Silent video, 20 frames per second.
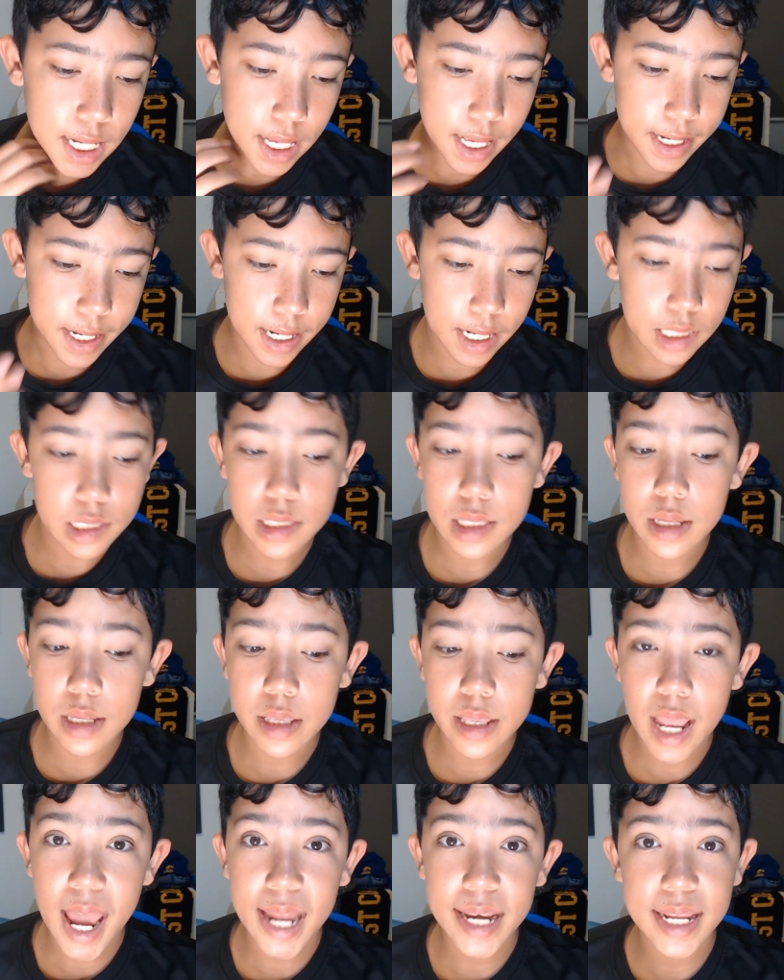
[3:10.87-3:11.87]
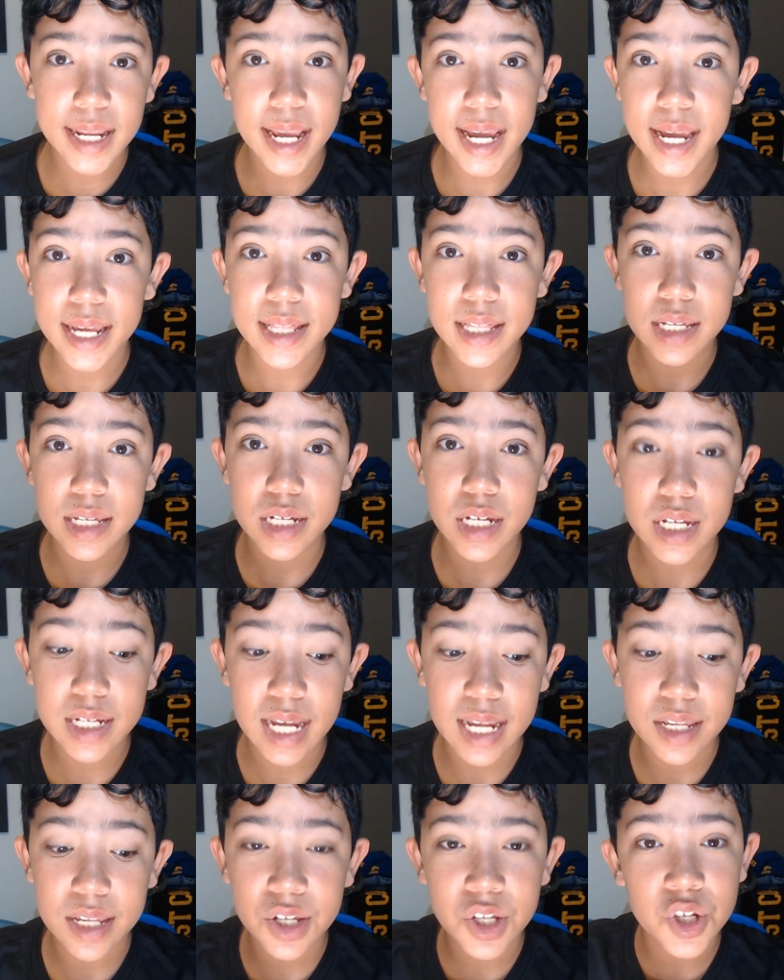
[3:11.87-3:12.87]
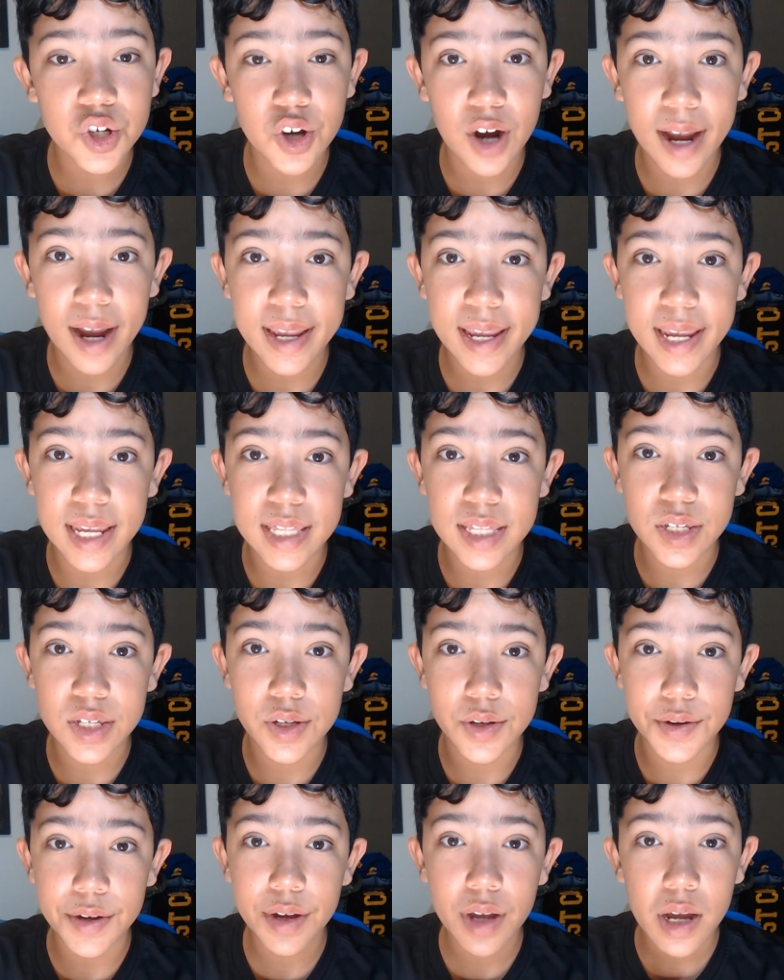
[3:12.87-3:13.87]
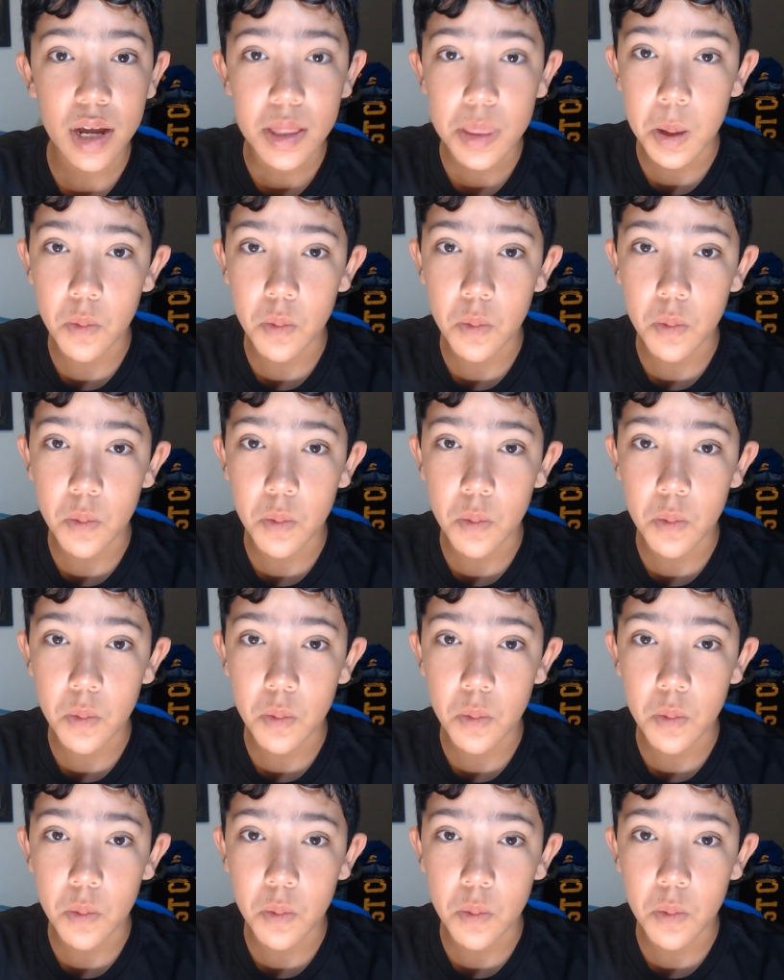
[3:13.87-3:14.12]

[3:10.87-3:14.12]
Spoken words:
And other than that, yeah, let's just get straight into